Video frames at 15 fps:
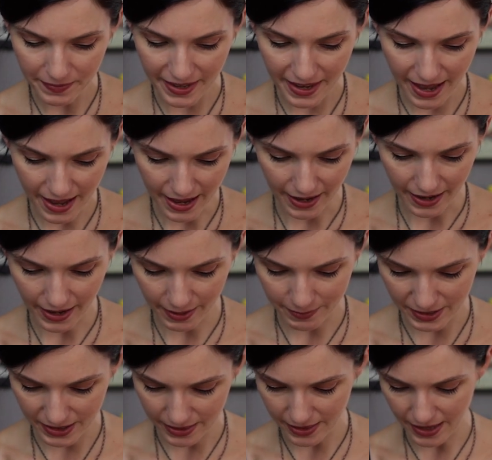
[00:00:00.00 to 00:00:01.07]
yeah, I
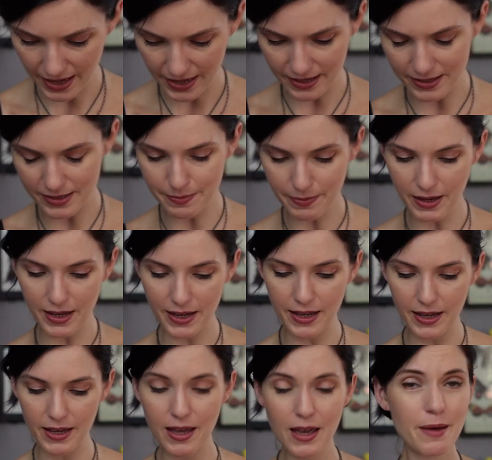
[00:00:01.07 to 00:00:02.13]
mean, that is
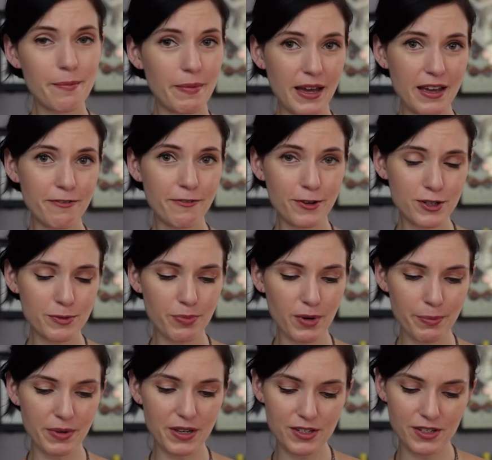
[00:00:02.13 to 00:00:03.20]
my first
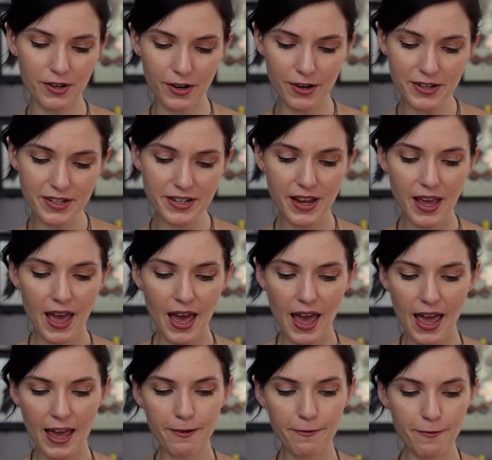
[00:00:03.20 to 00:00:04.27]
Brumby skirt.
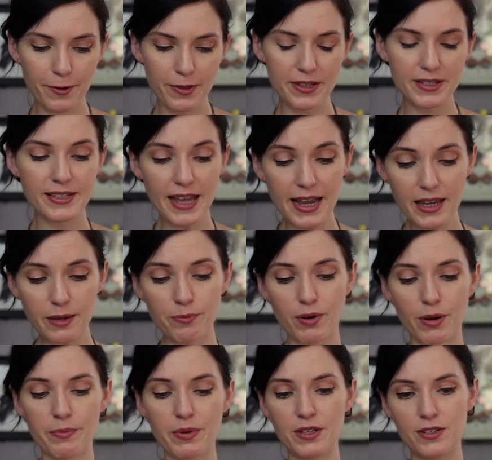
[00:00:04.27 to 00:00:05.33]
And for the second
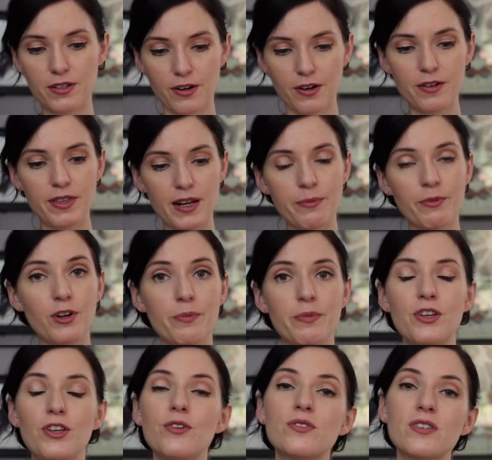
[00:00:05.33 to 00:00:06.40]
Brumby skirt that I'm going to
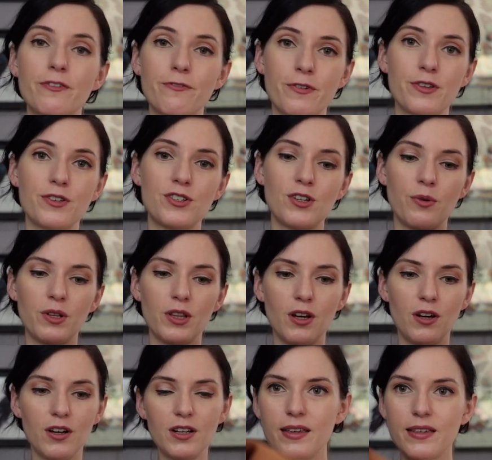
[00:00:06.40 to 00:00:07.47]
be using for the sew
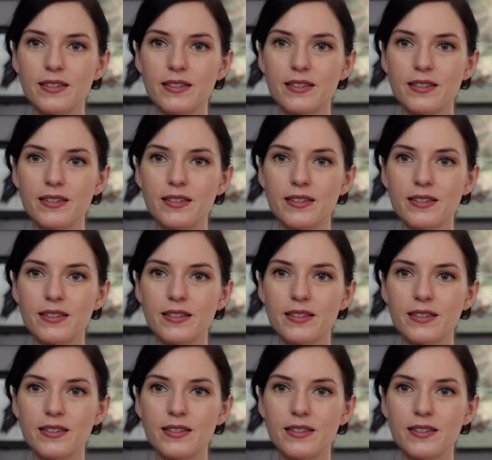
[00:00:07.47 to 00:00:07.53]
along